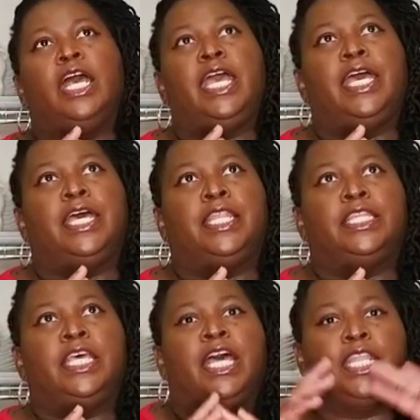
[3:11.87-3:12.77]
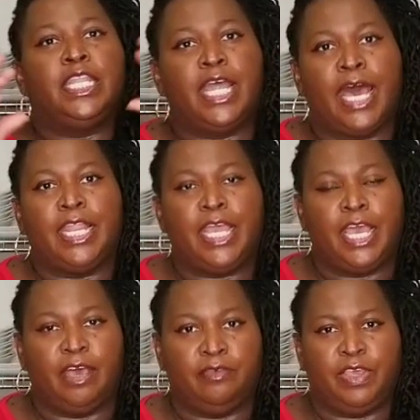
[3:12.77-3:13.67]
and not
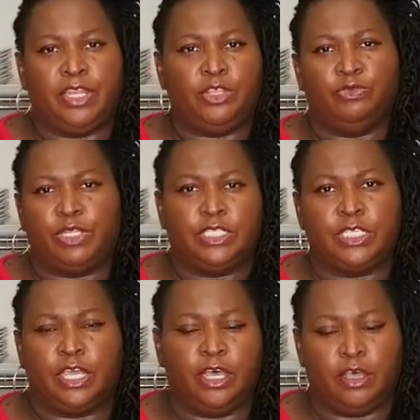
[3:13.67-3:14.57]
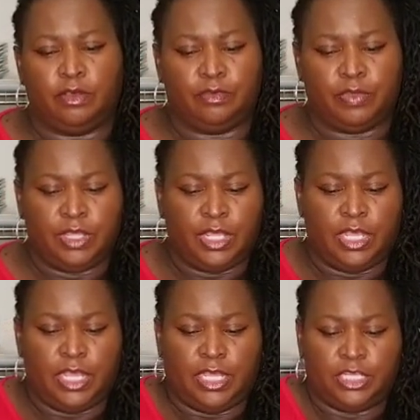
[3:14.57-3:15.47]
have any risk of
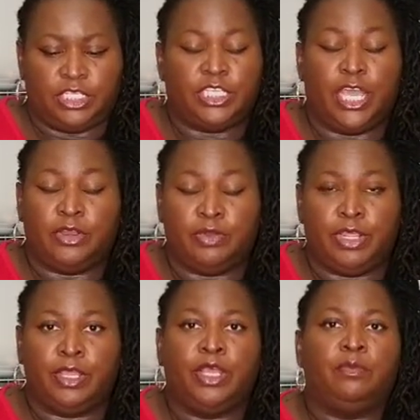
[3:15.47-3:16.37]
uh, shattering.